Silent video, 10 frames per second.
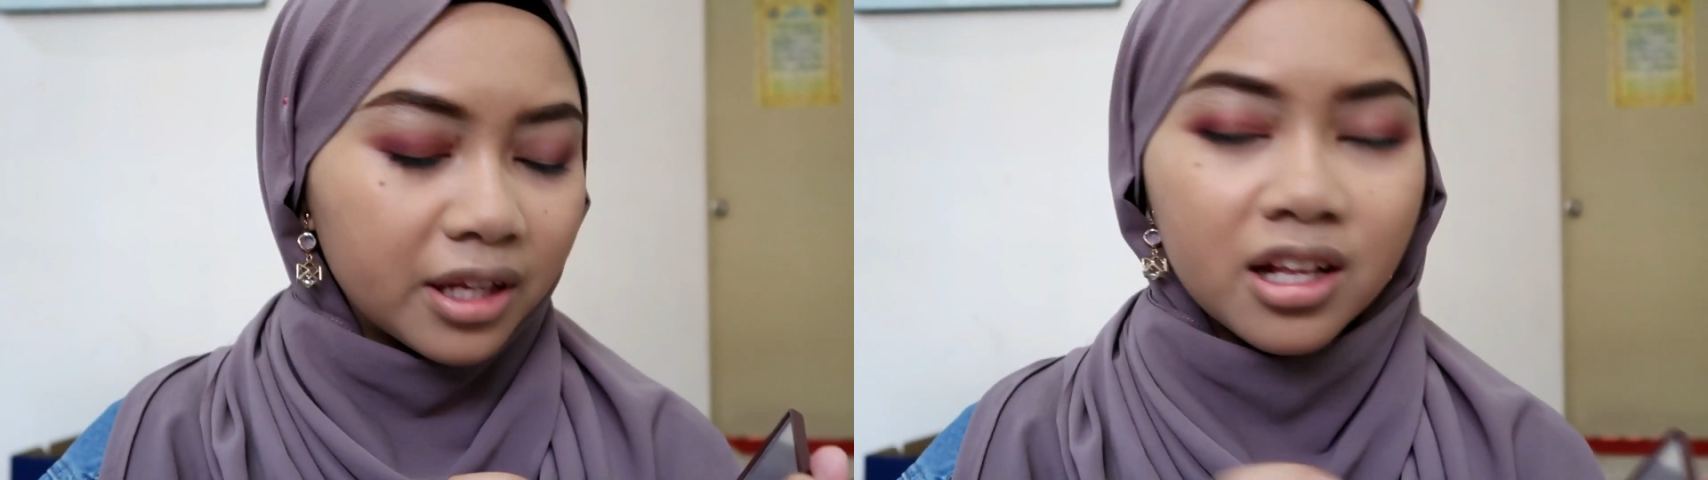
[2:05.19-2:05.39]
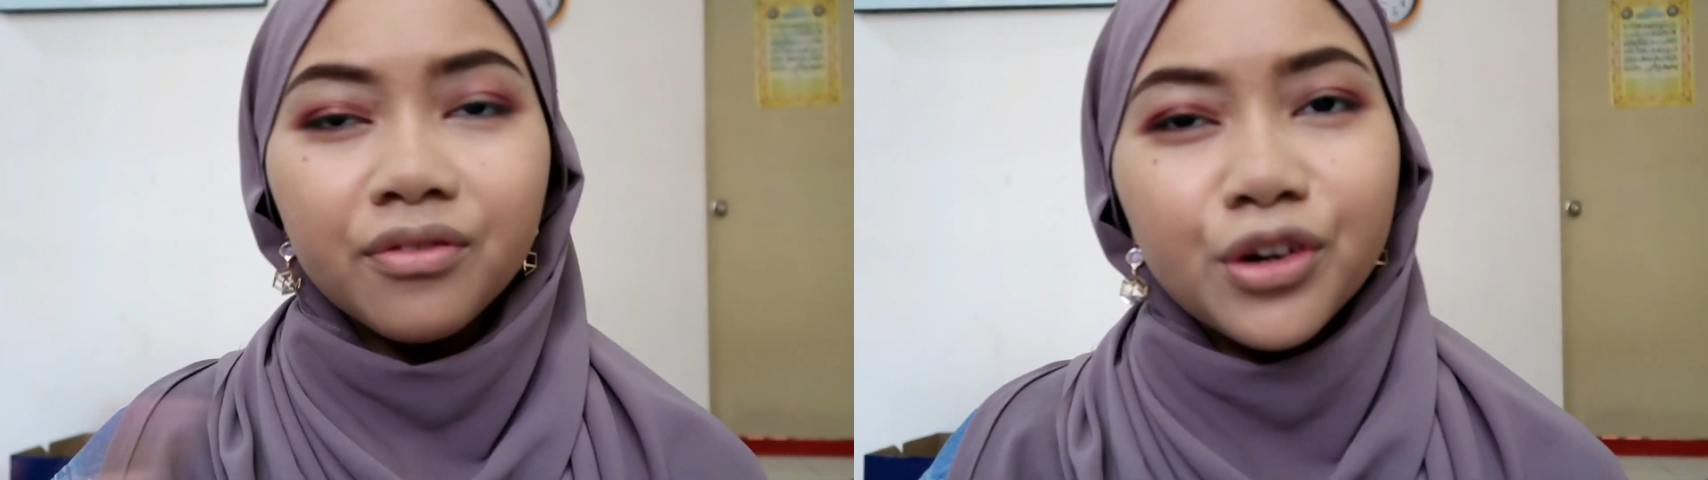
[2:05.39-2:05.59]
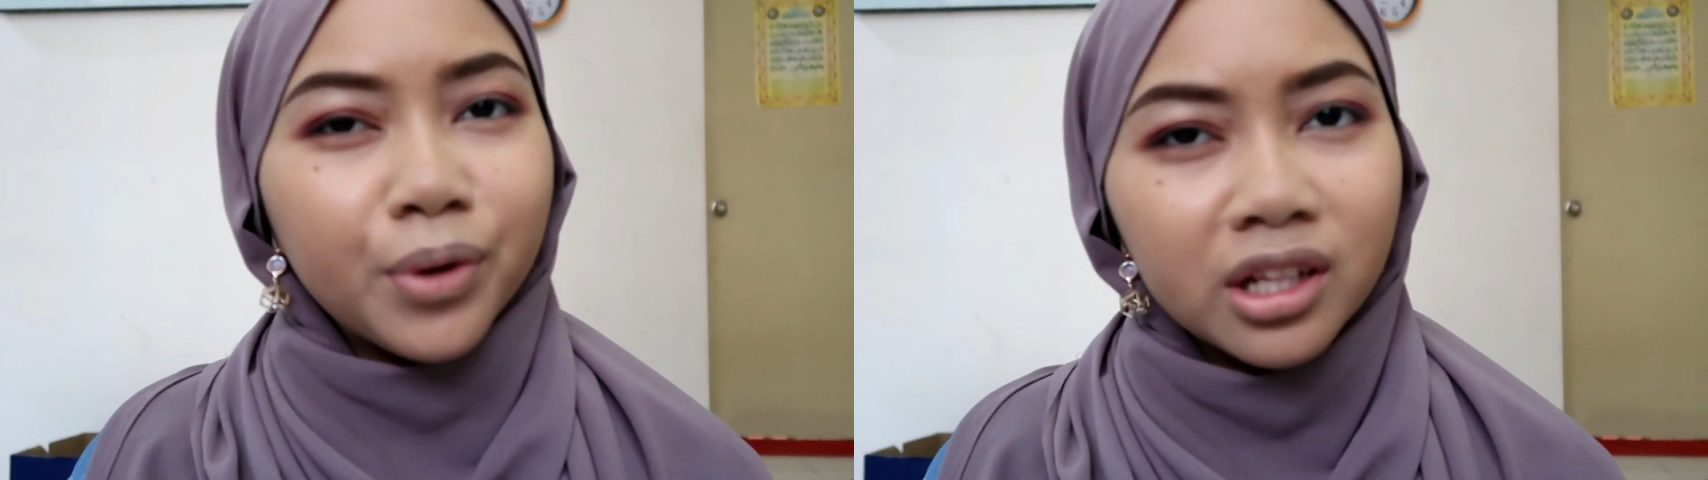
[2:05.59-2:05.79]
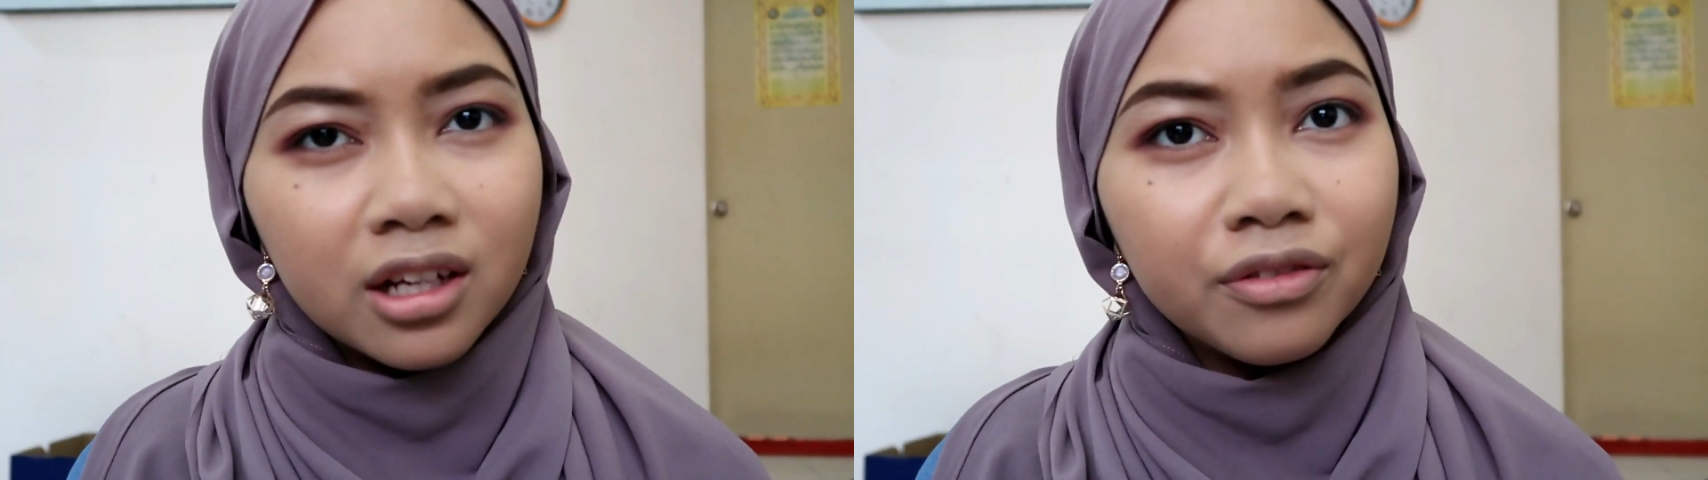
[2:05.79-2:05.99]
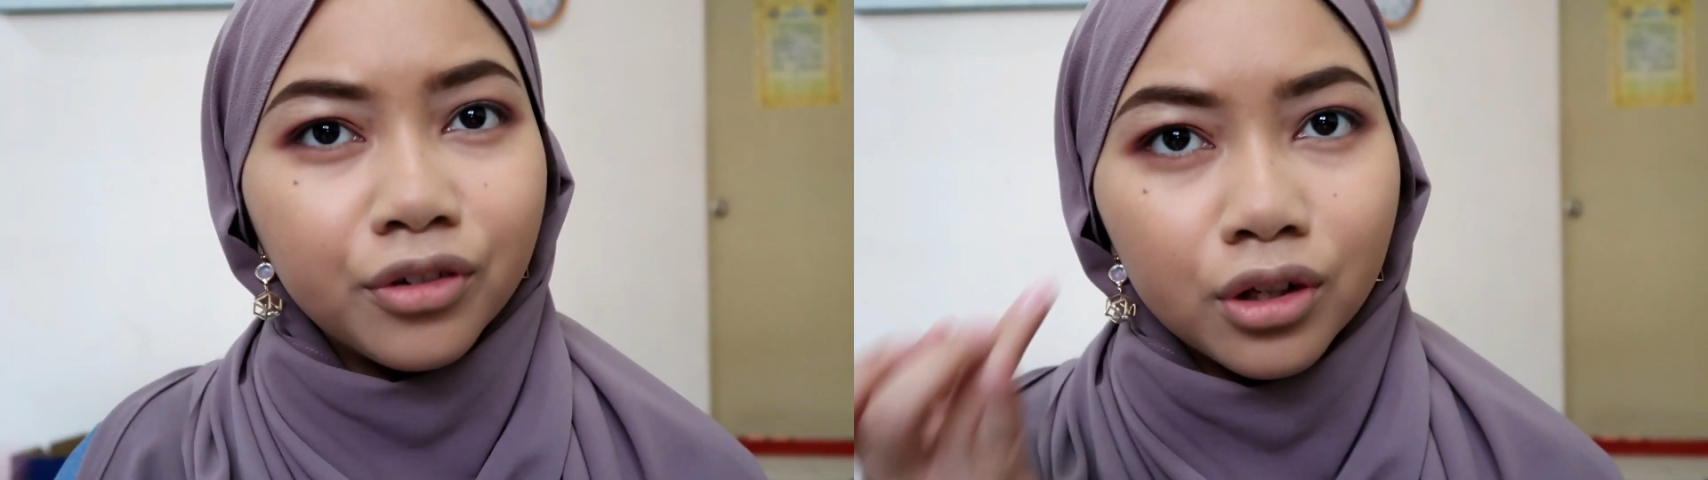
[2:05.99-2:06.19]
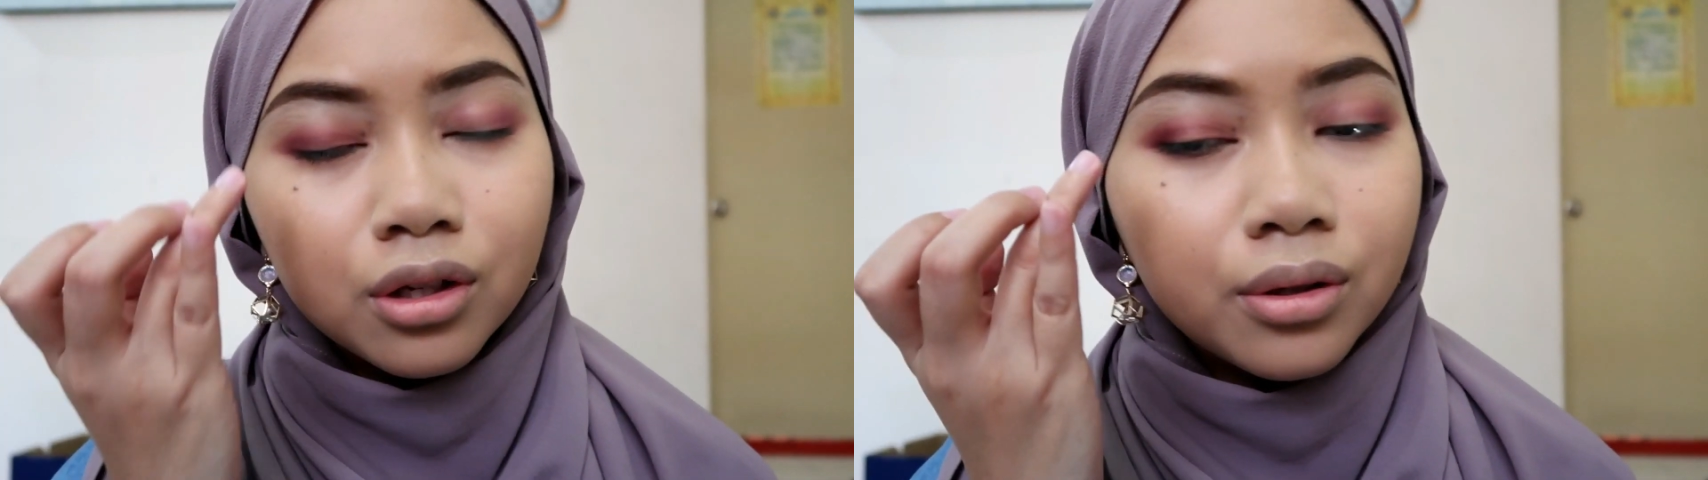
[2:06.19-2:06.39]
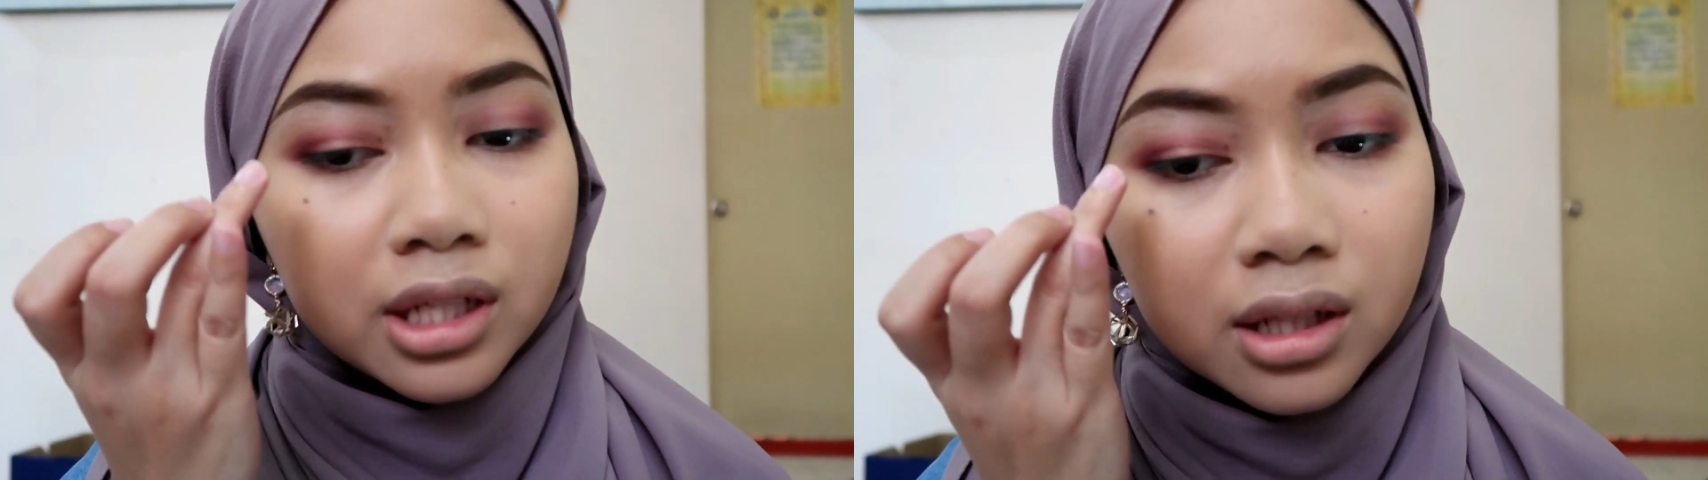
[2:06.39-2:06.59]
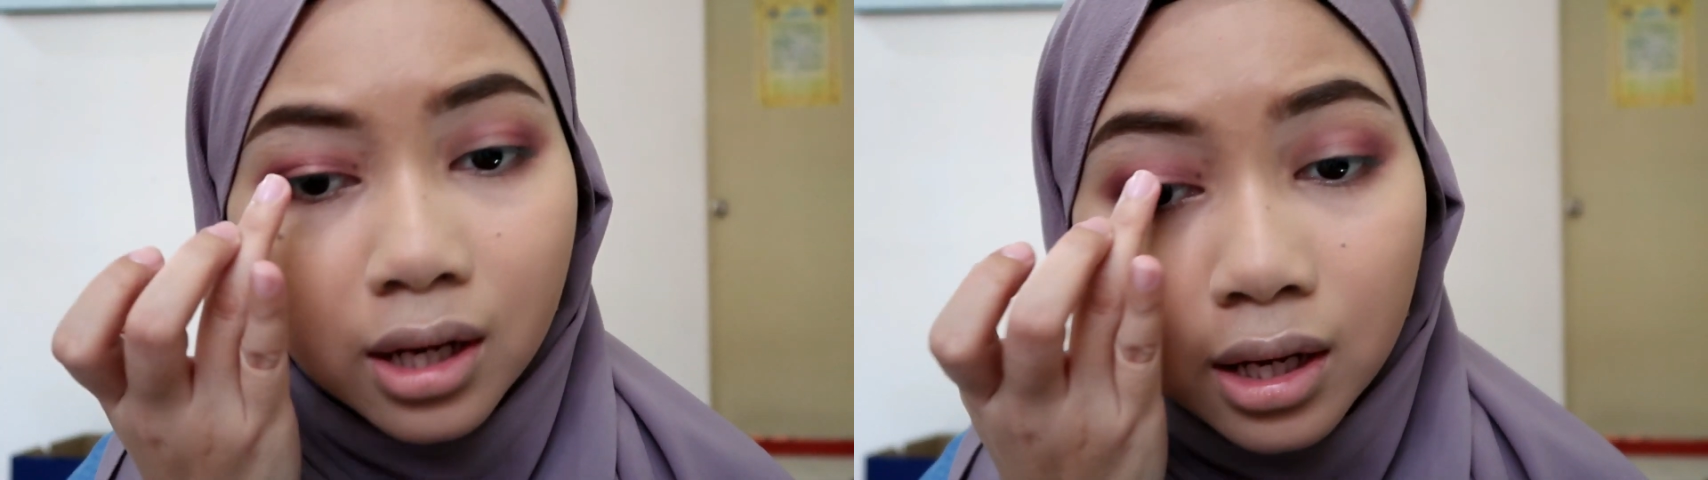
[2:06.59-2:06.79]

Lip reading: and everyone can follow it